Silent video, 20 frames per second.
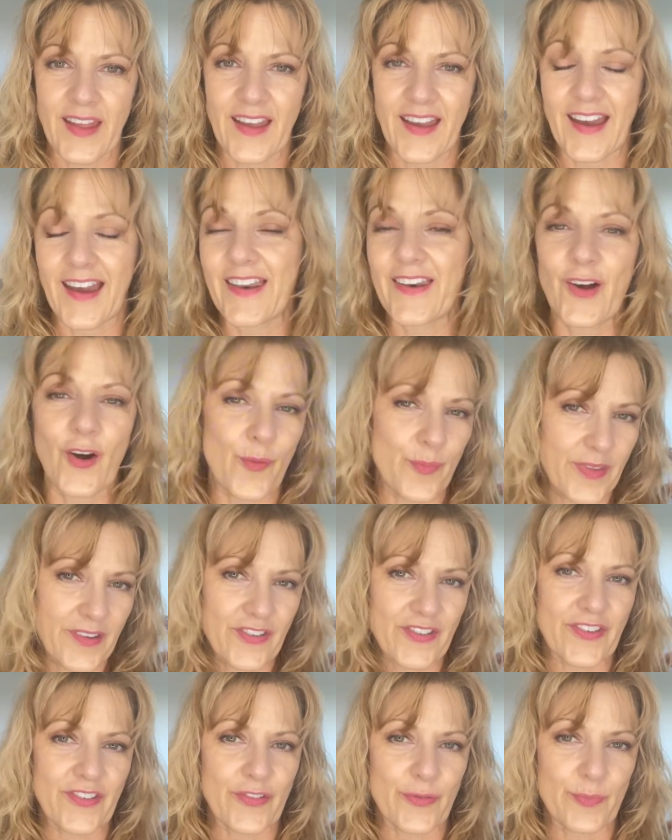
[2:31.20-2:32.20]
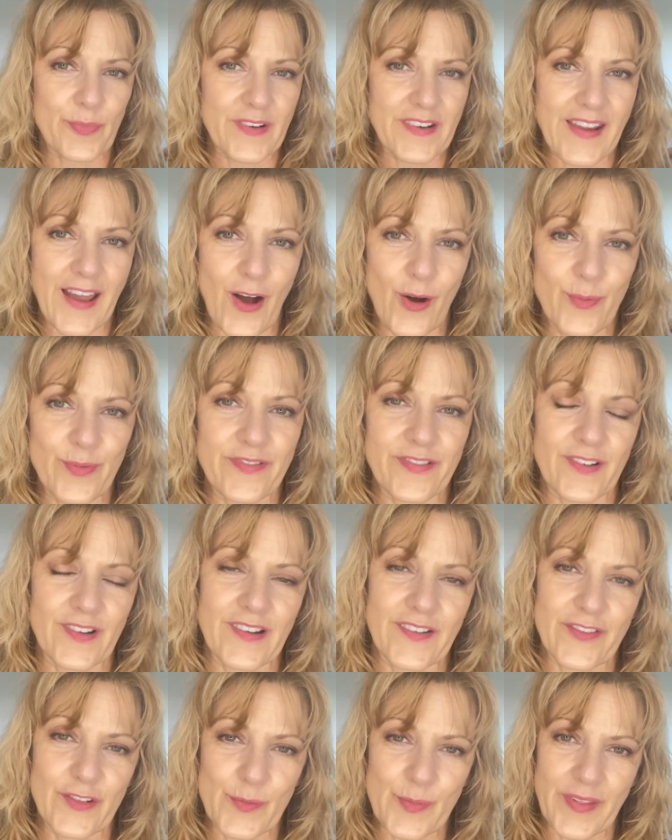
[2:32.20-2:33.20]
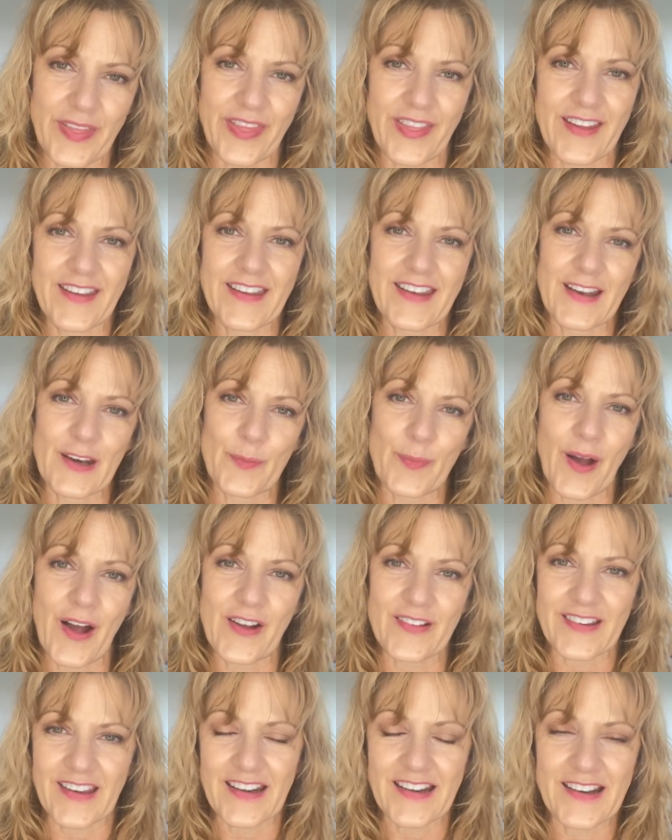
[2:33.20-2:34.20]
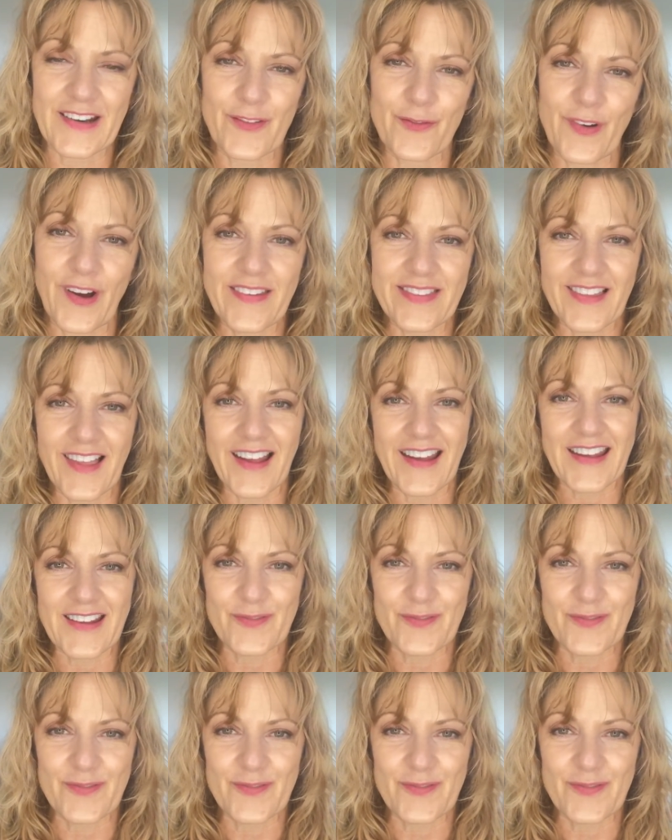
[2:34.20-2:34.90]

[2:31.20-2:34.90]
And I hope this has been helpful if you've been thinking about getting a red light.